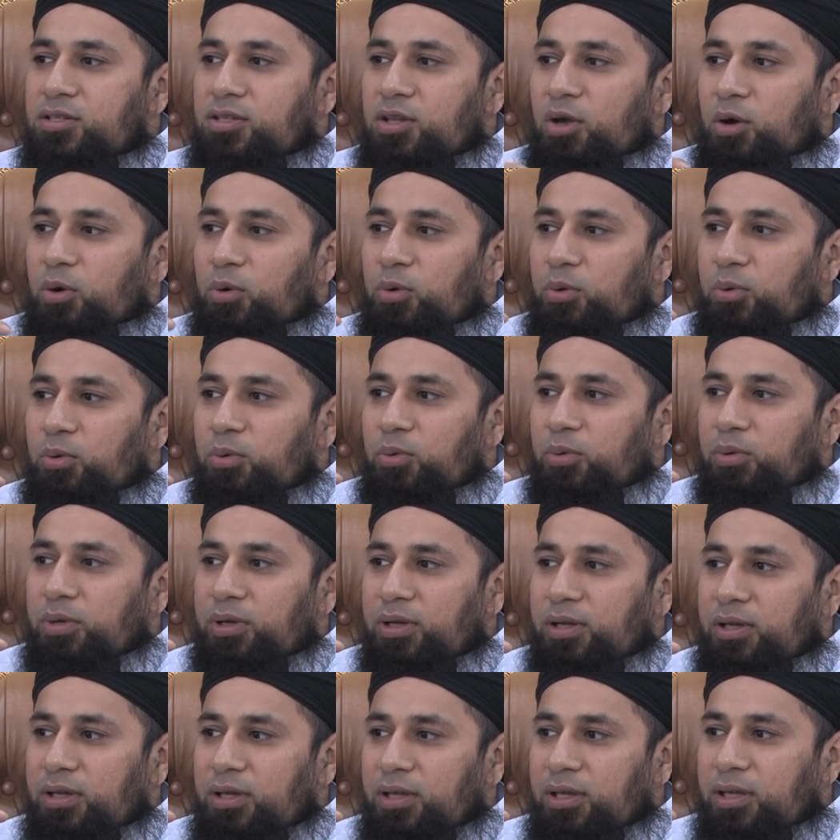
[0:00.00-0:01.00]

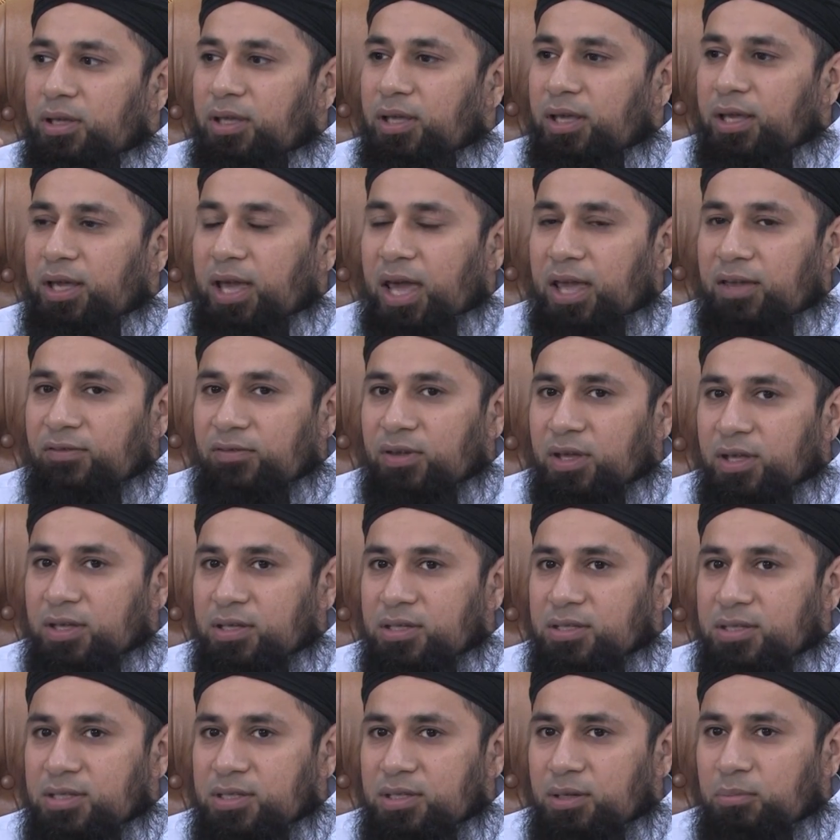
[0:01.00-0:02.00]
So he gave
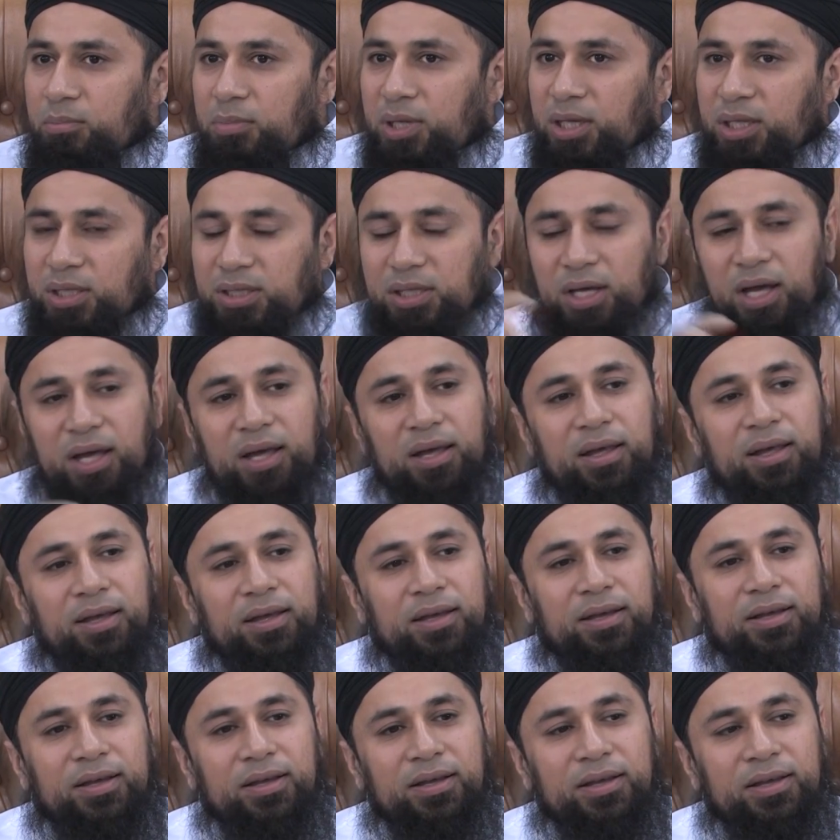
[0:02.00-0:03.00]
his
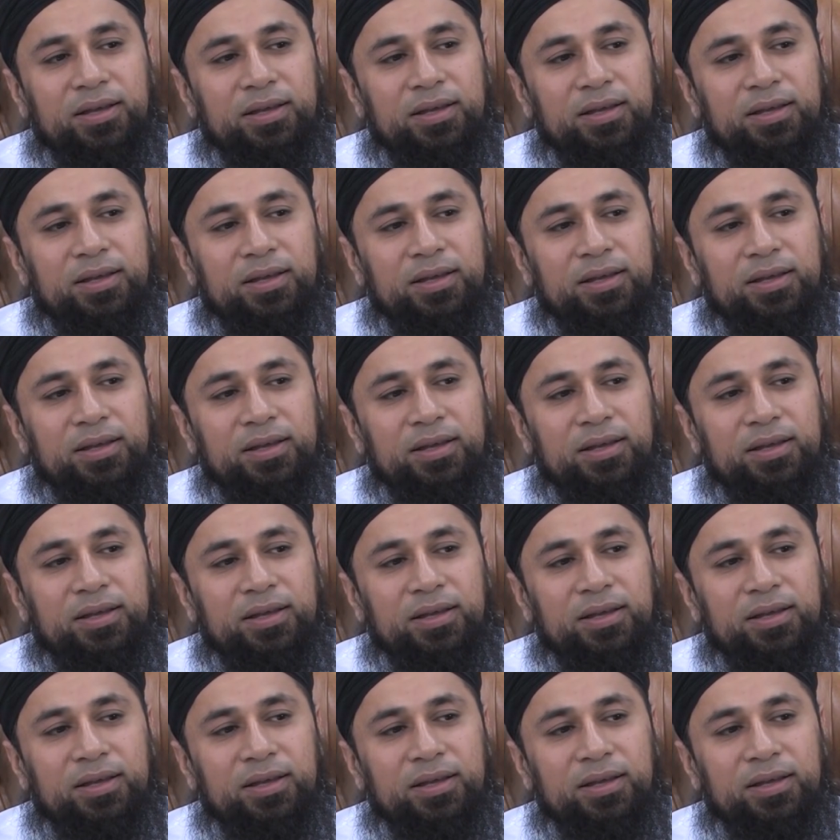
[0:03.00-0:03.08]
mida'ah.